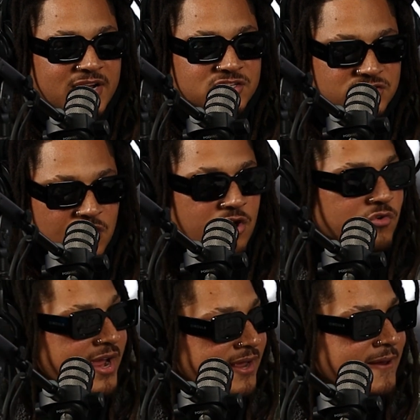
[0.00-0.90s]
I could
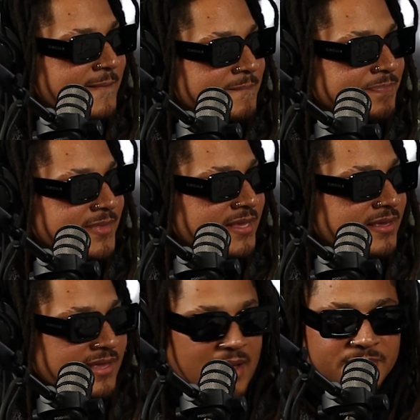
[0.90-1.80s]
songwrite,
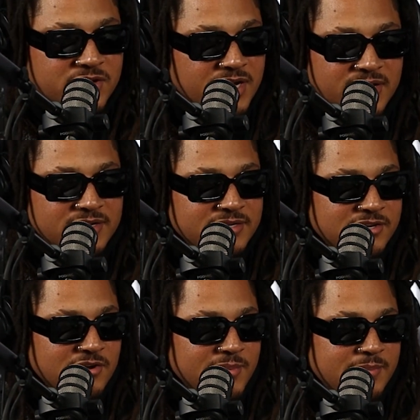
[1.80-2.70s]
I'm good.
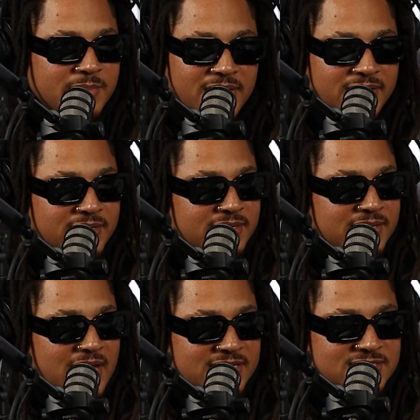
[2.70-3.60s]
You know what I mean? But
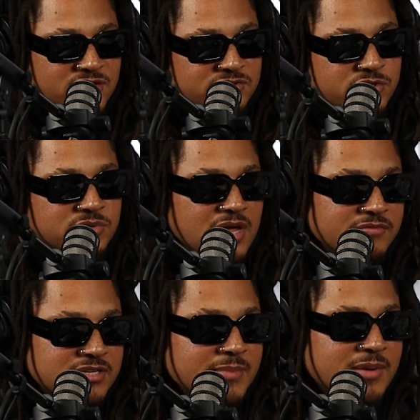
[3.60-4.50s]
I still do
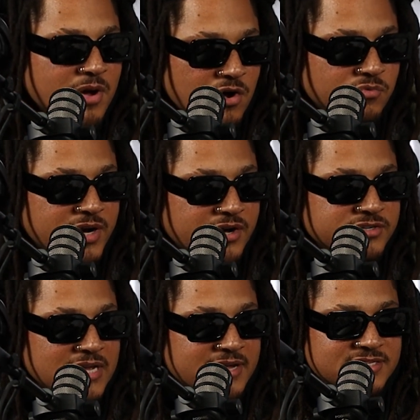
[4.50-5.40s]
love to make my own
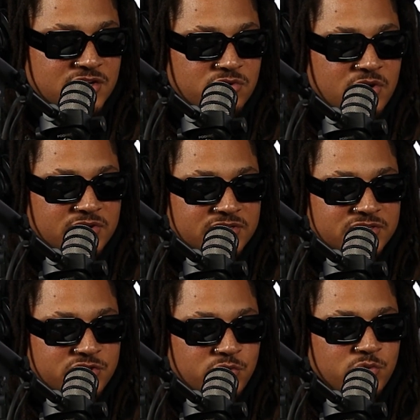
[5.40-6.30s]
records. I still
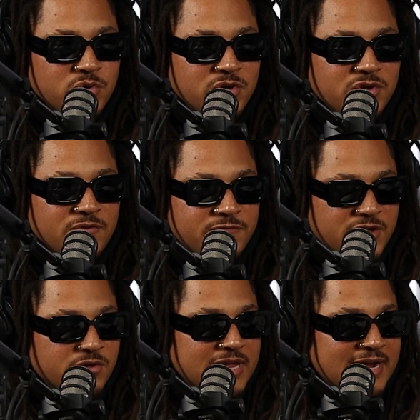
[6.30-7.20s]
do
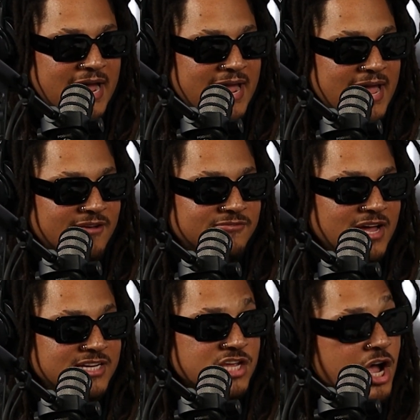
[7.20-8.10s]
feel like I have
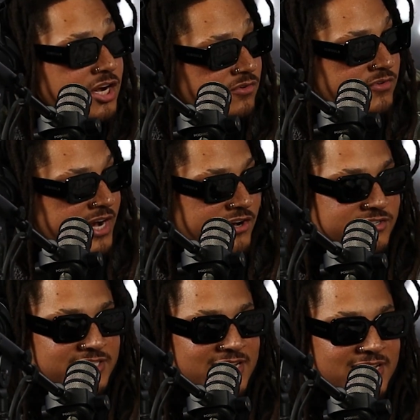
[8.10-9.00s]
a ton of
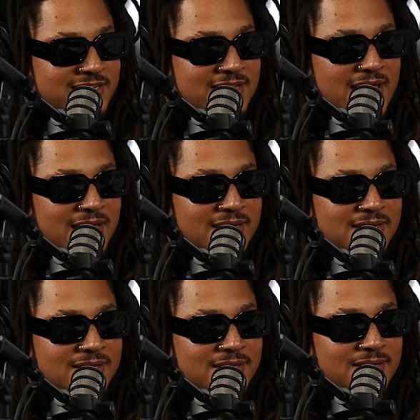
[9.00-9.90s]
records that
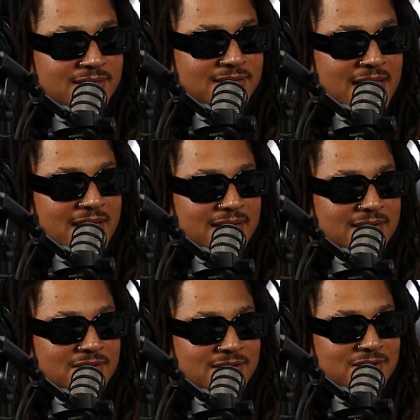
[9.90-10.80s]

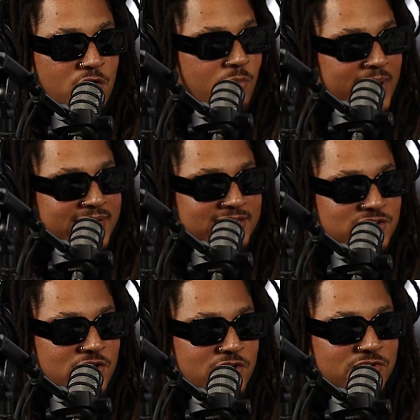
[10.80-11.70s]
nobody has
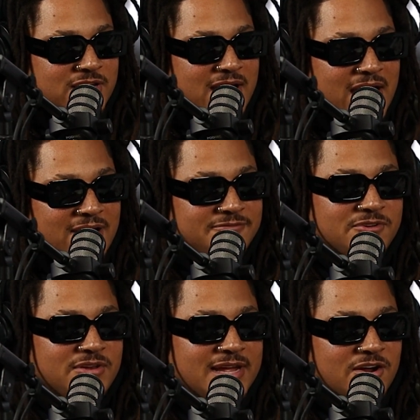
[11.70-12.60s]
heard that I
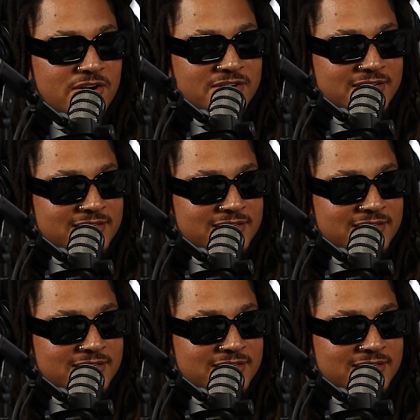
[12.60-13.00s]
feel like are